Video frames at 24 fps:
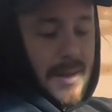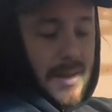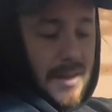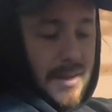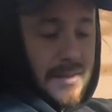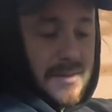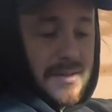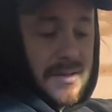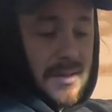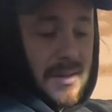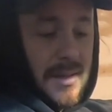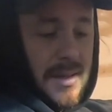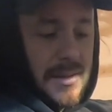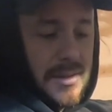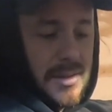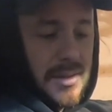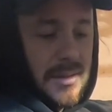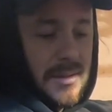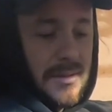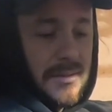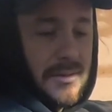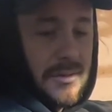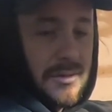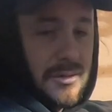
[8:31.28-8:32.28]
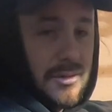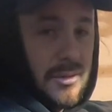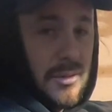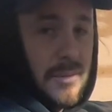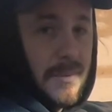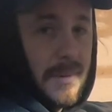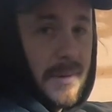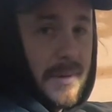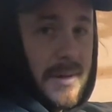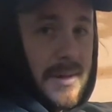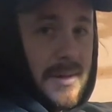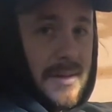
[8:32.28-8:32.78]
Installation is
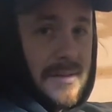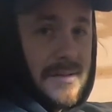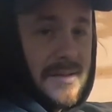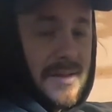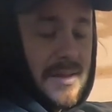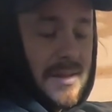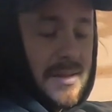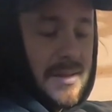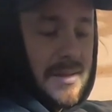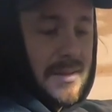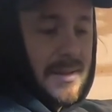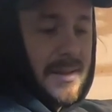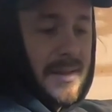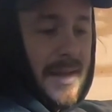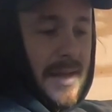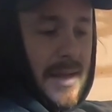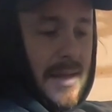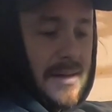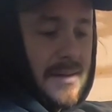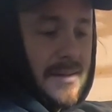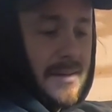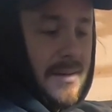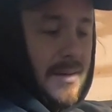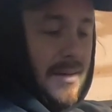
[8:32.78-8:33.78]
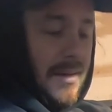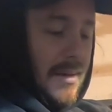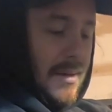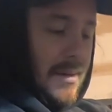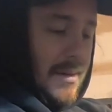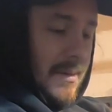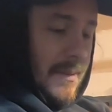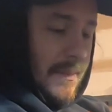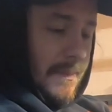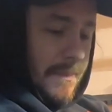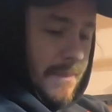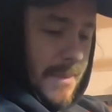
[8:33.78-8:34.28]
super easy, again,
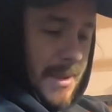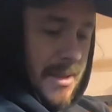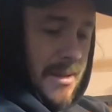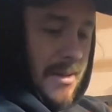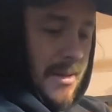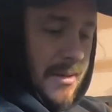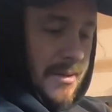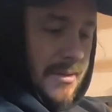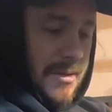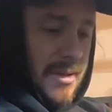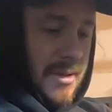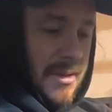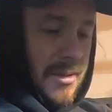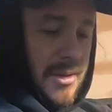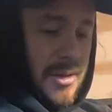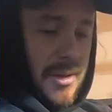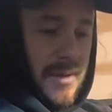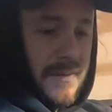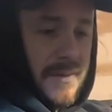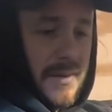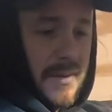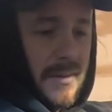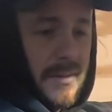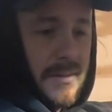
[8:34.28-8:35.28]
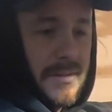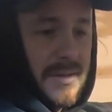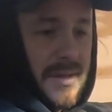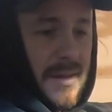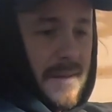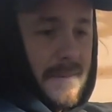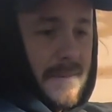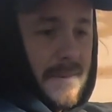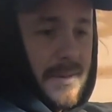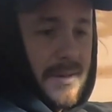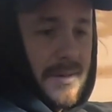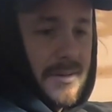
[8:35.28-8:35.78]
because the shifter
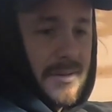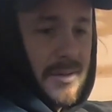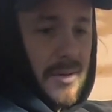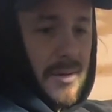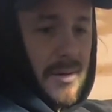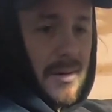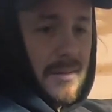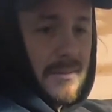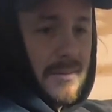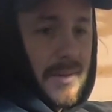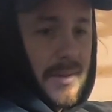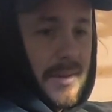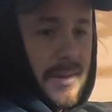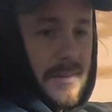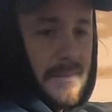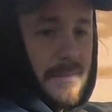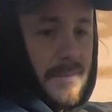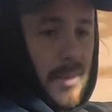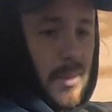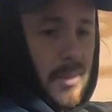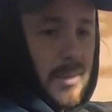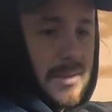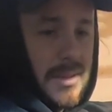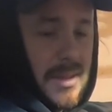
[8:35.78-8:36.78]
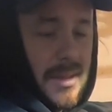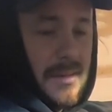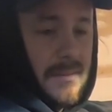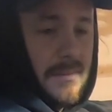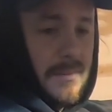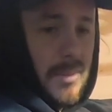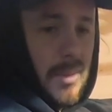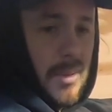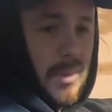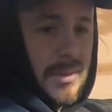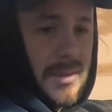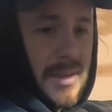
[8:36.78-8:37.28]
assemblies are really bolt-in,
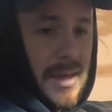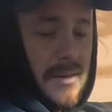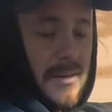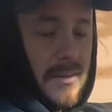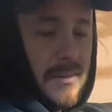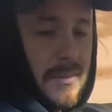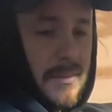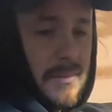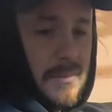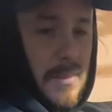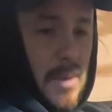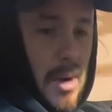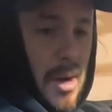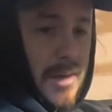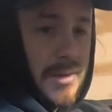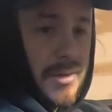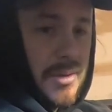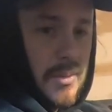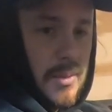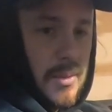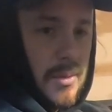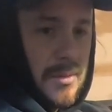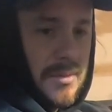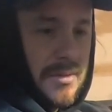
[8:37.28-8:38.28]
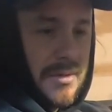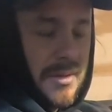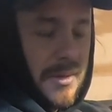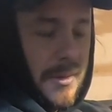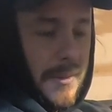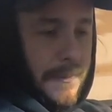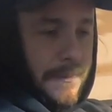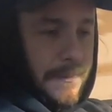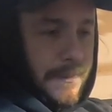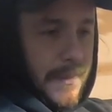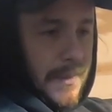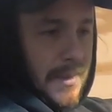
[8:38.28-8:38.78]
bolt-out modules.
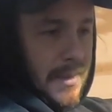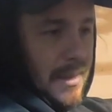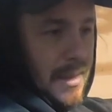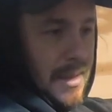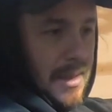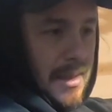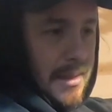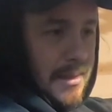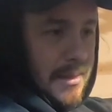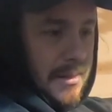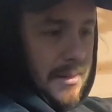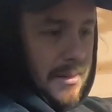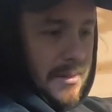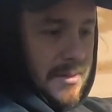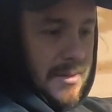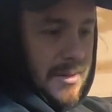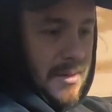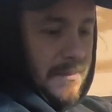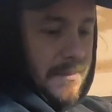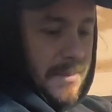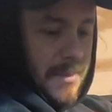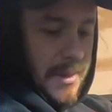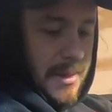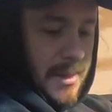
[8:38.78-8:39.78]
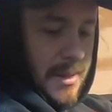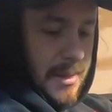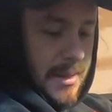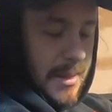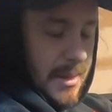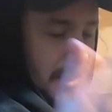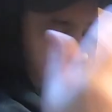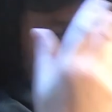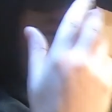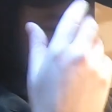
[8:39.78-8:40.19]
You simply